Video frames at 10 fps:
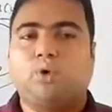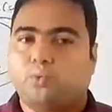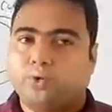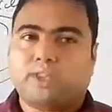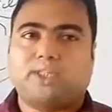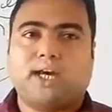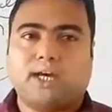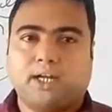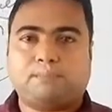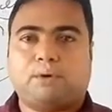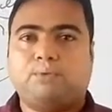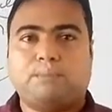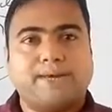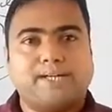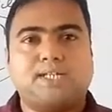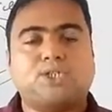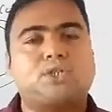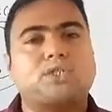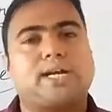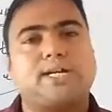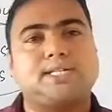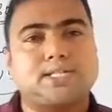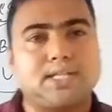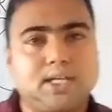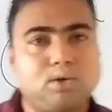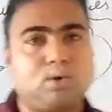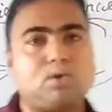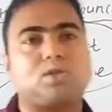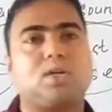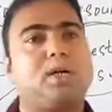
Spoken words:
With the help of managers and CEOs,